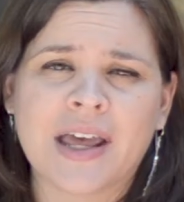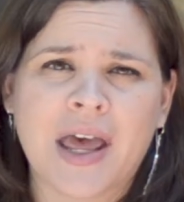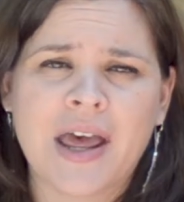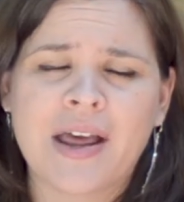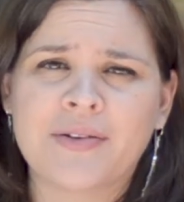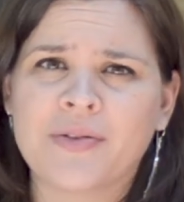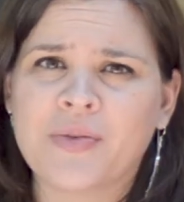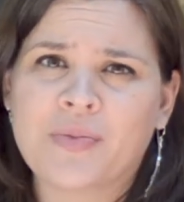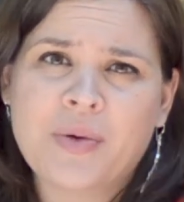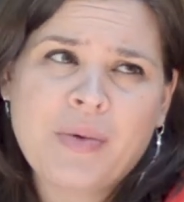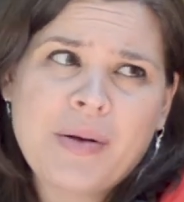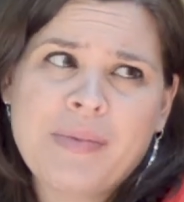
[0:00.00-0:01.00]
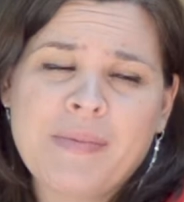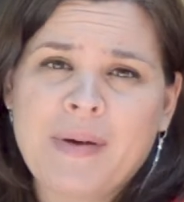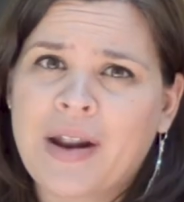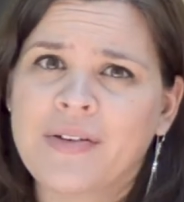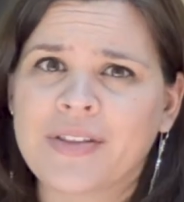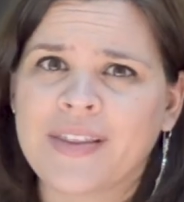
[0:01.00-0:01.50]
and we want to be
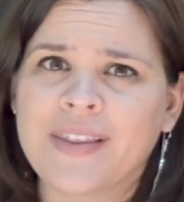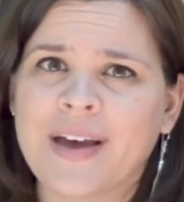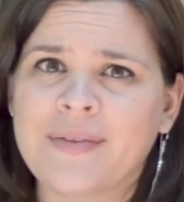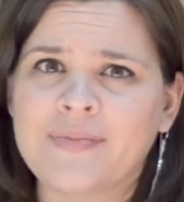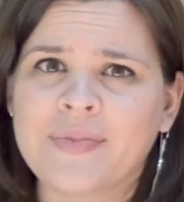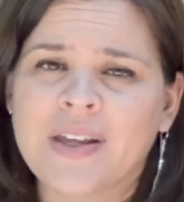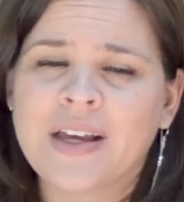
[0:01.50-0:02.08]
better than them.